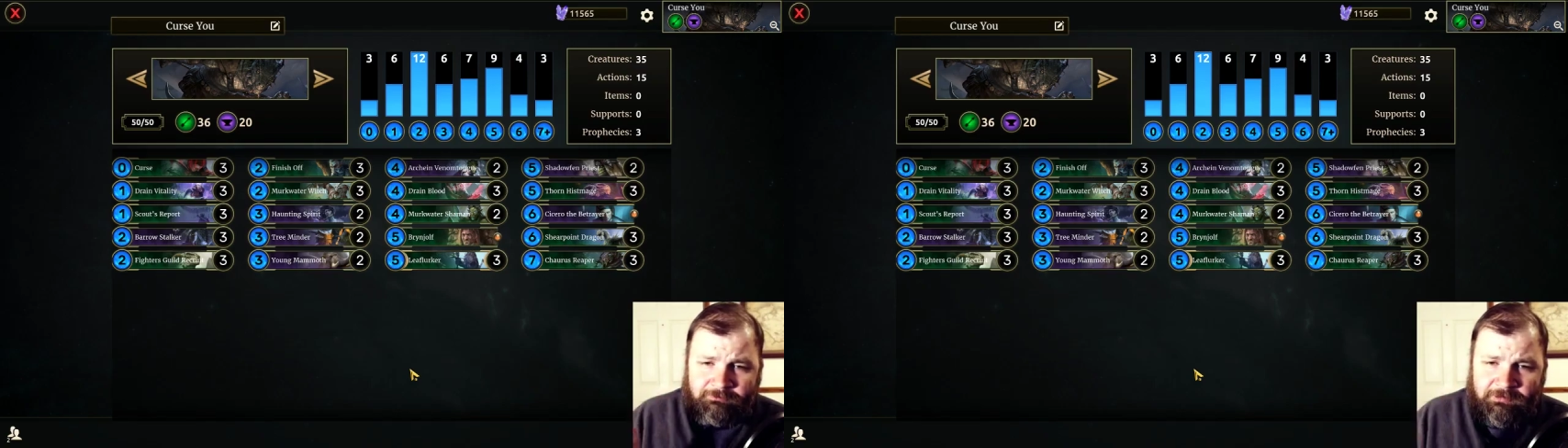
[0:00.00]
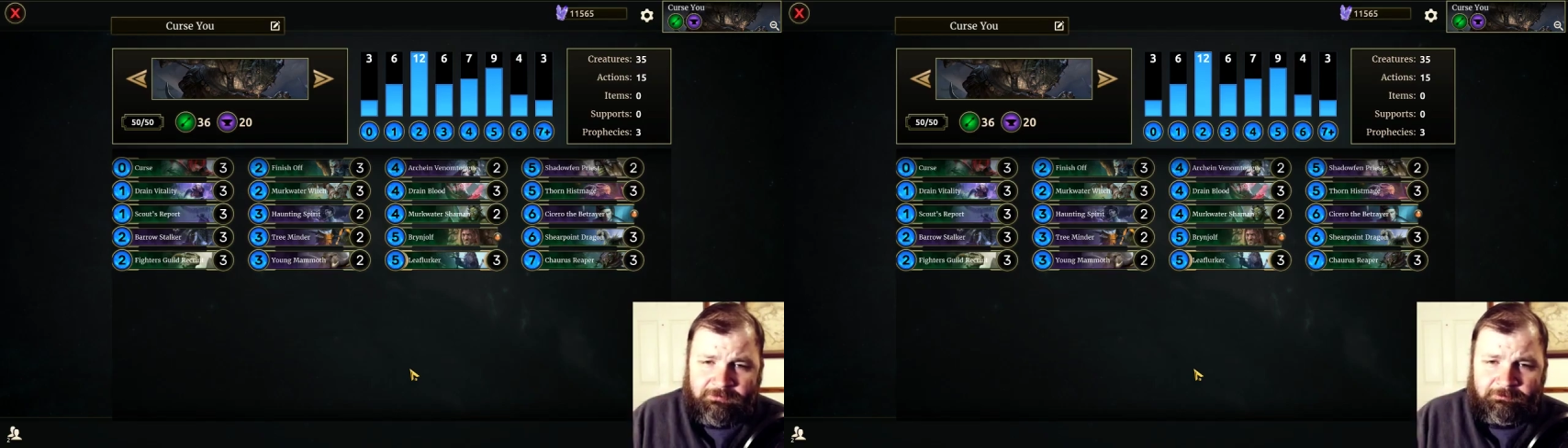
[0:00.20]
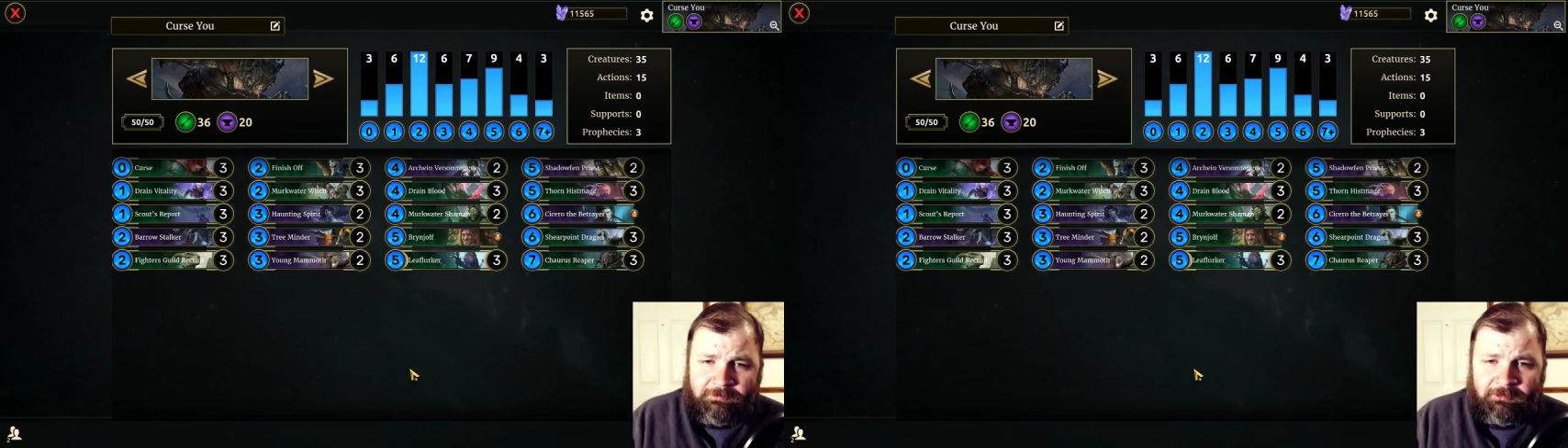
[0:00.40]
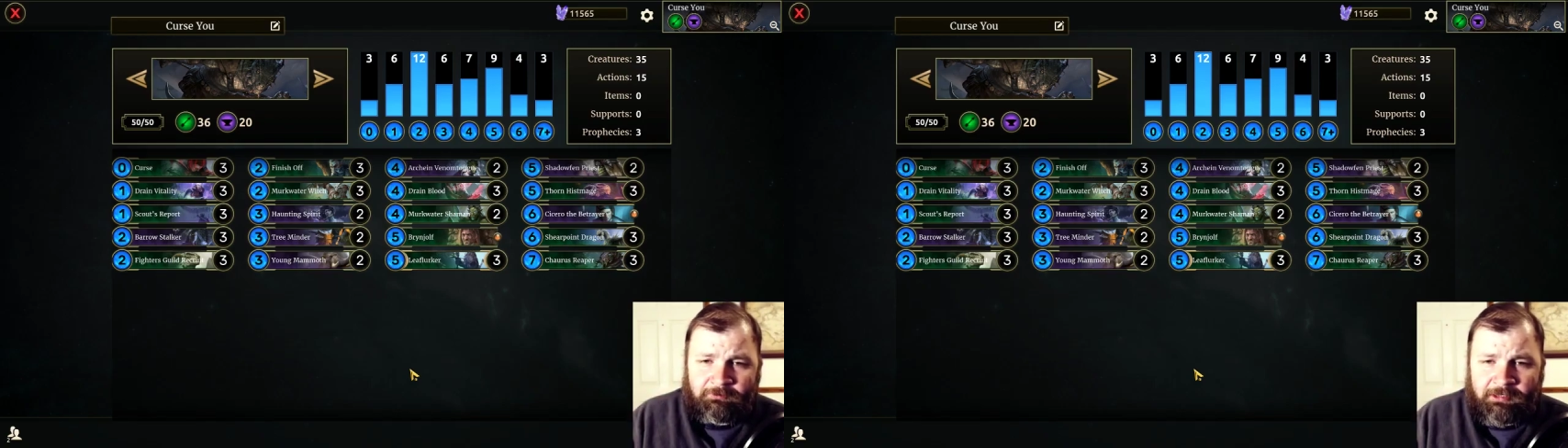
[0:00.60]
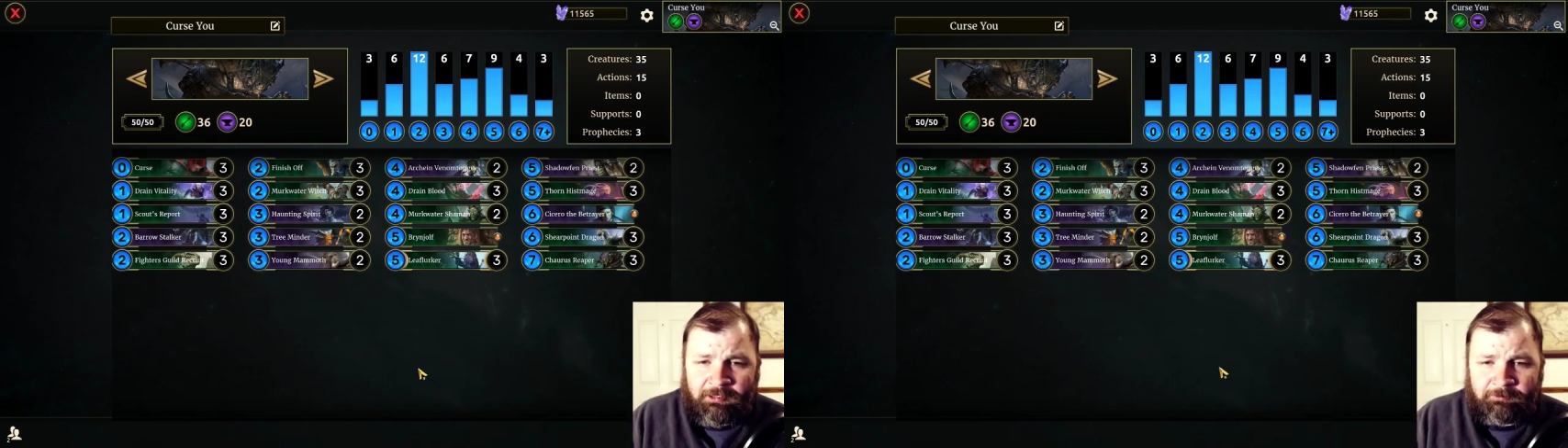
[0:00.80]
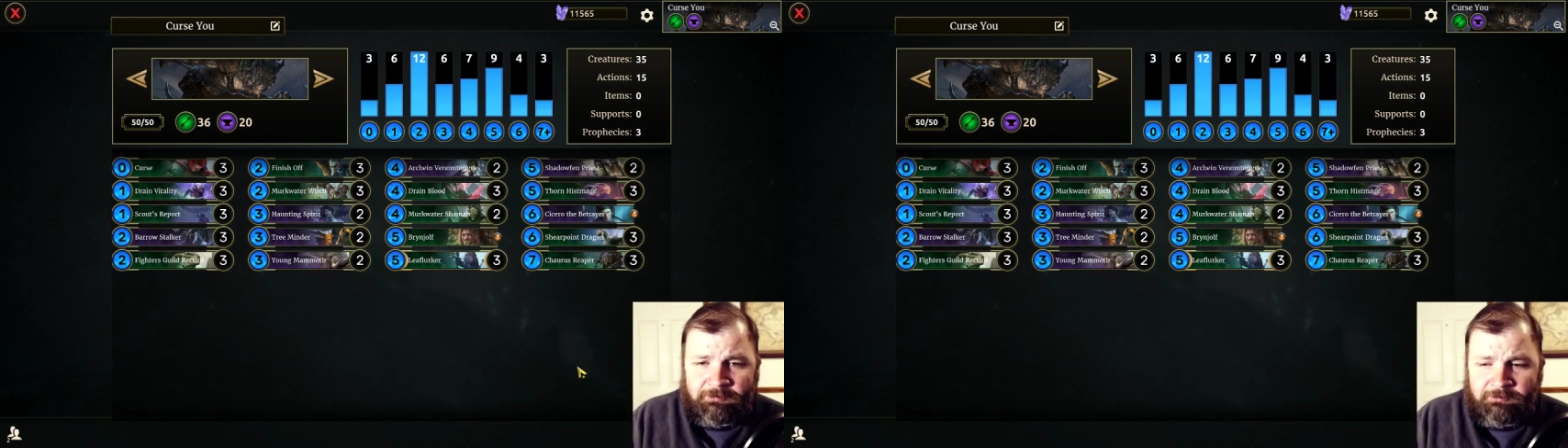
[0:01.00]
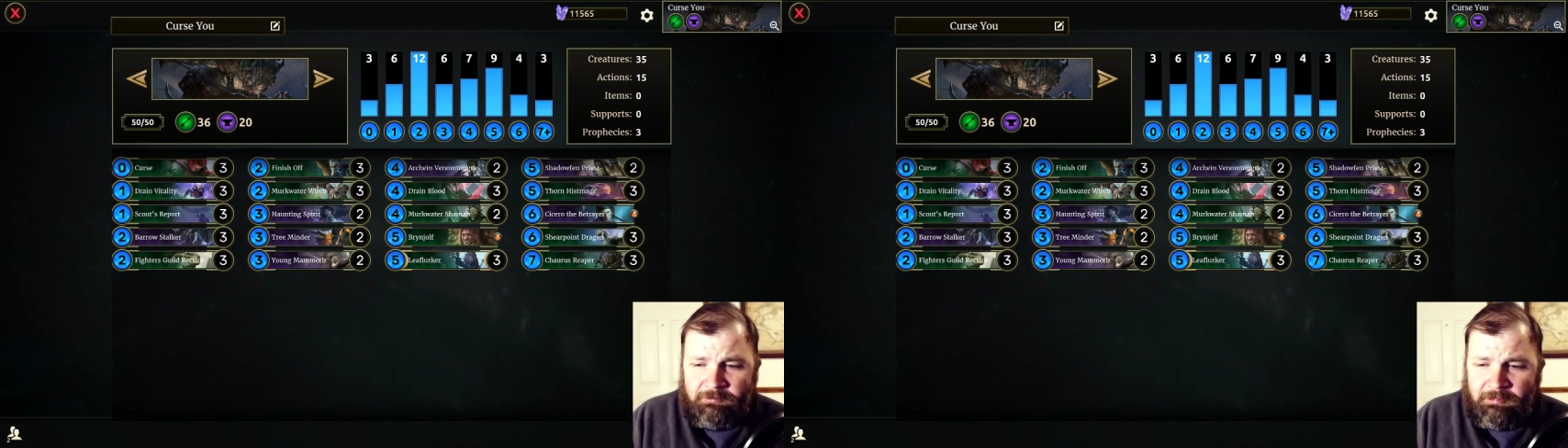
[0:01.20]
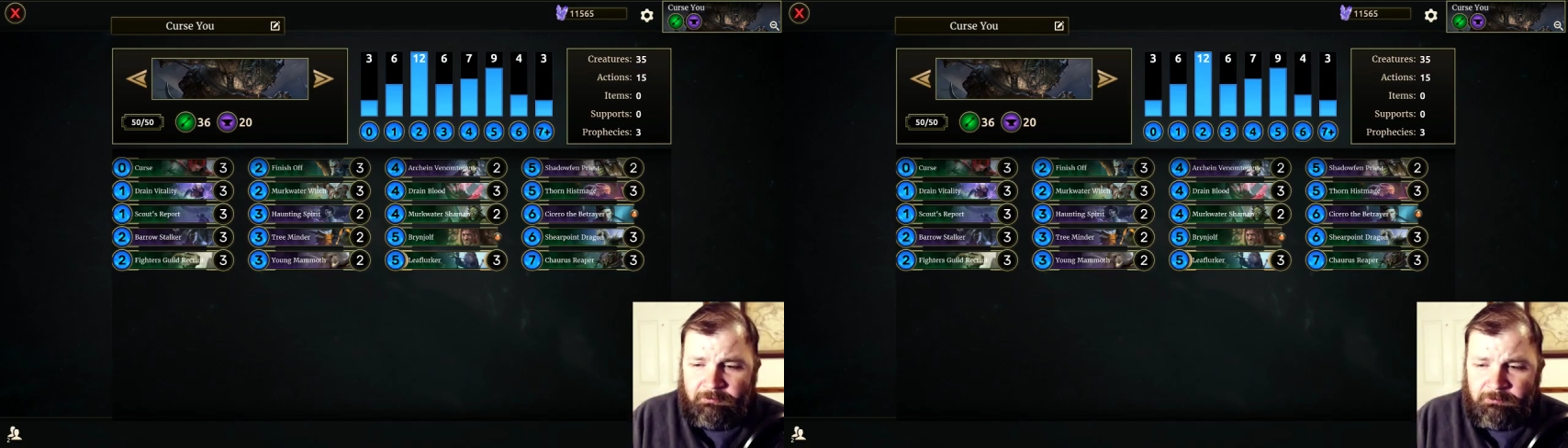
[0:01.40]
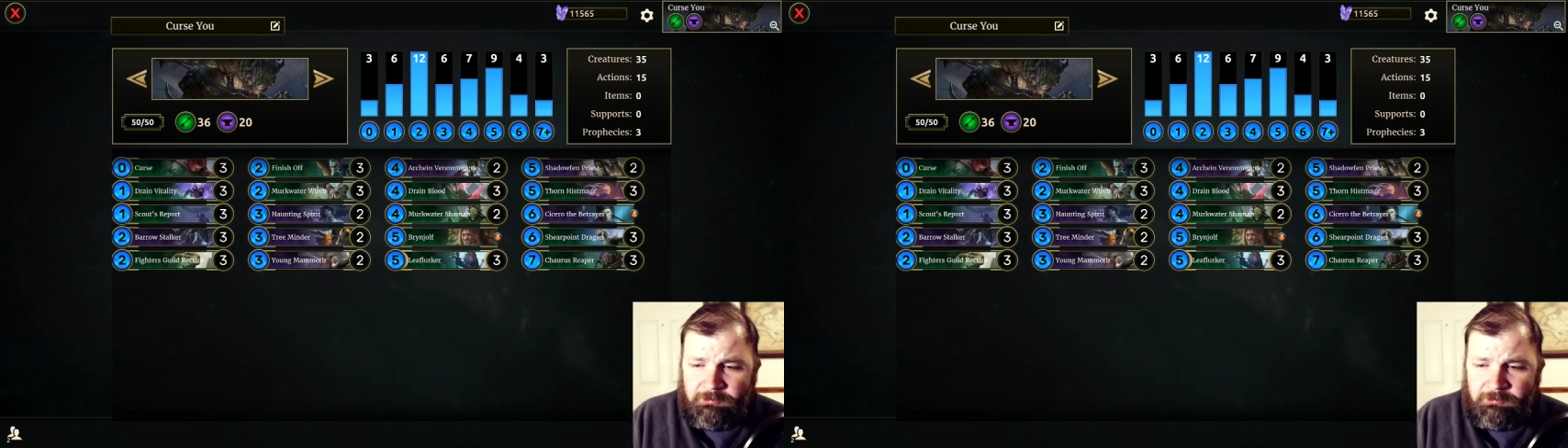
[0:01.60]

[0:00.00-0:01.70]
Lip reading: doesn't matter what happens, and